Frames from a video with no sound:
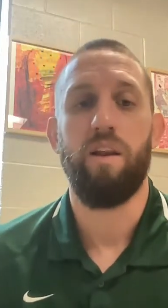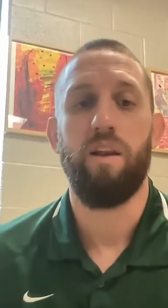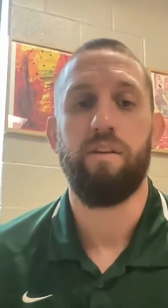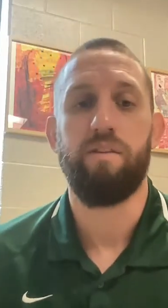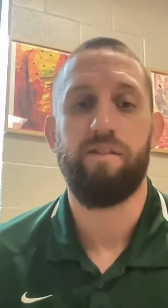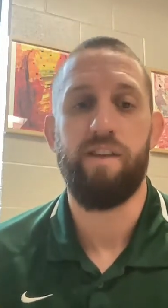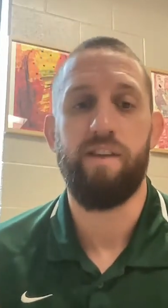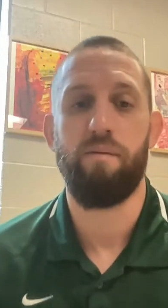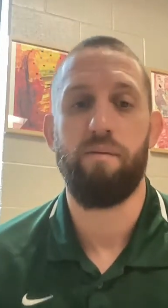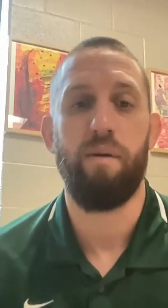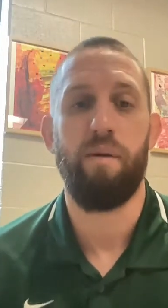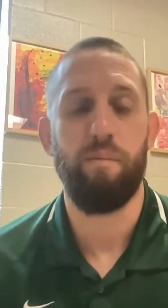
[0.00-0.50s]

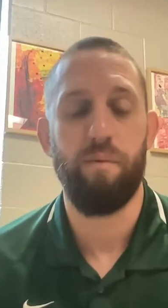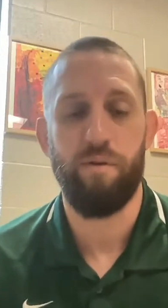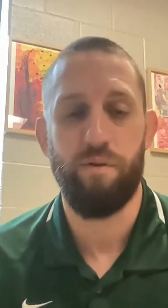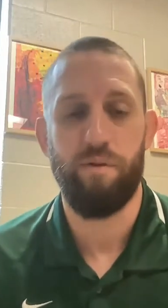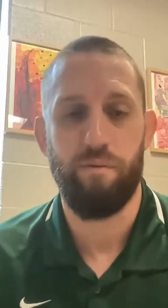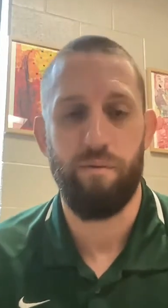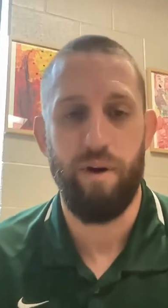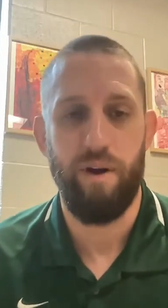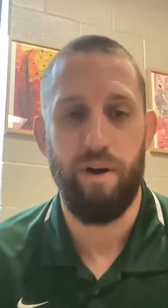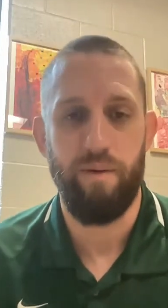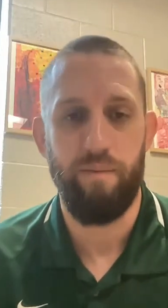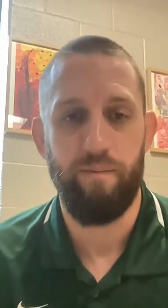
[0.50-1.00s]
Step number
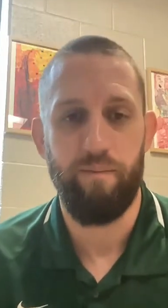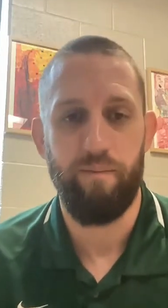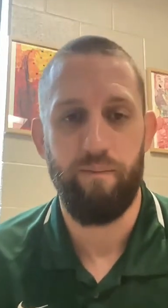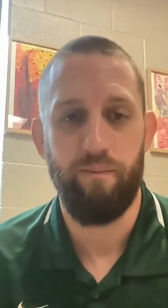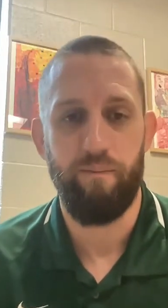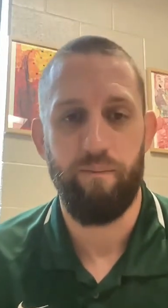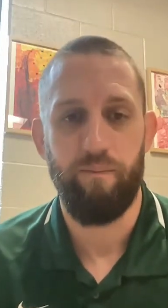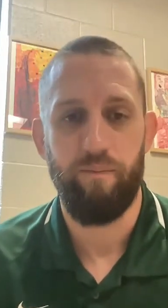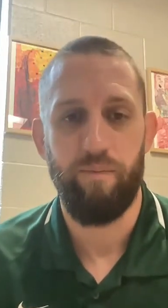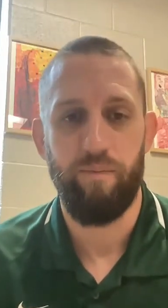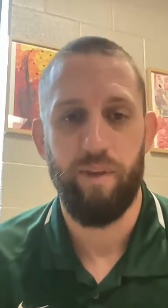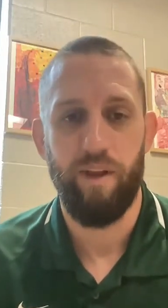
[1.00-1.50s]
3,
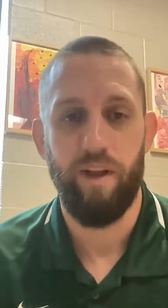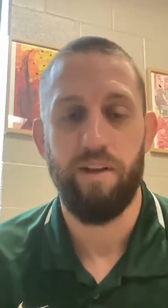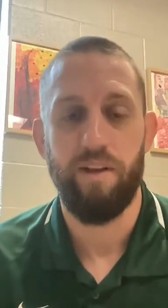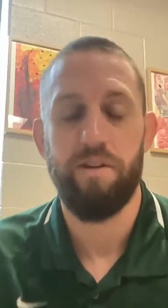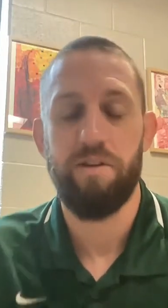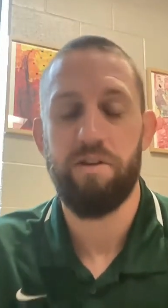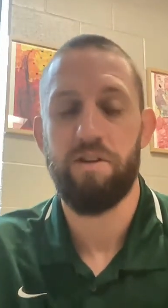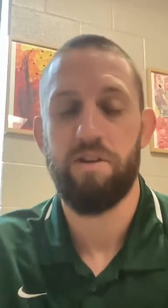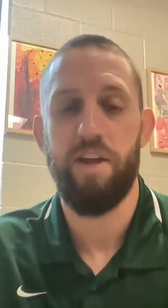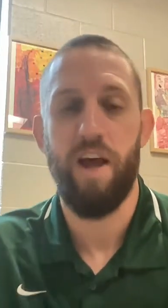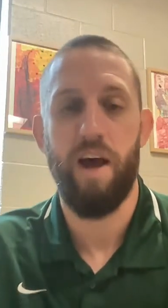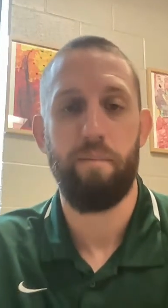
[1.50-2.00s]

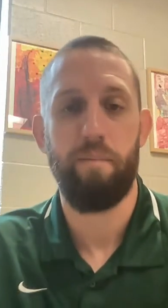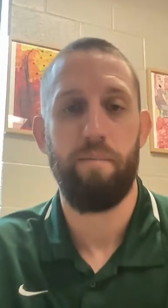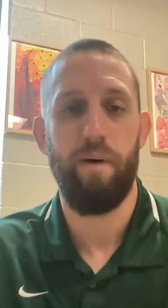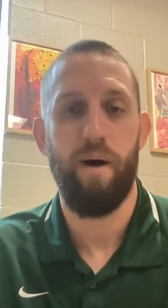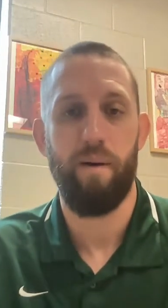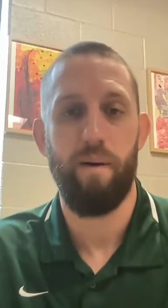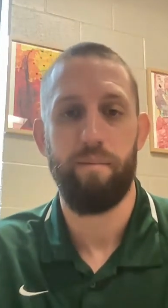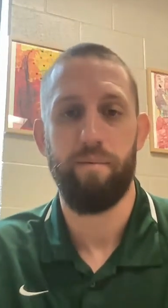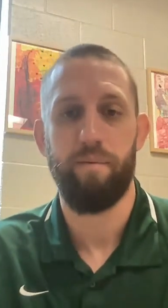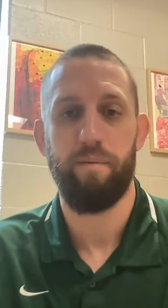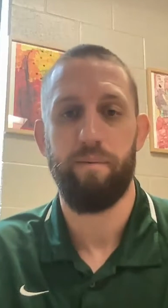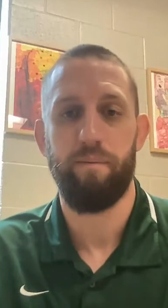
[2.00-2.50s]
step
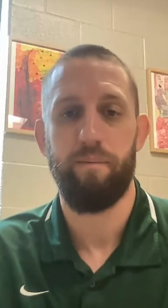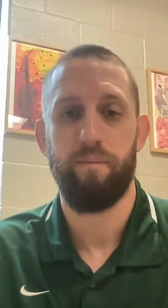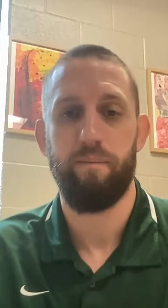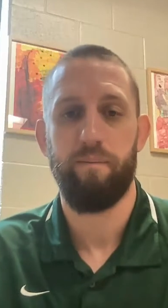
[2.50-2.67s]
up.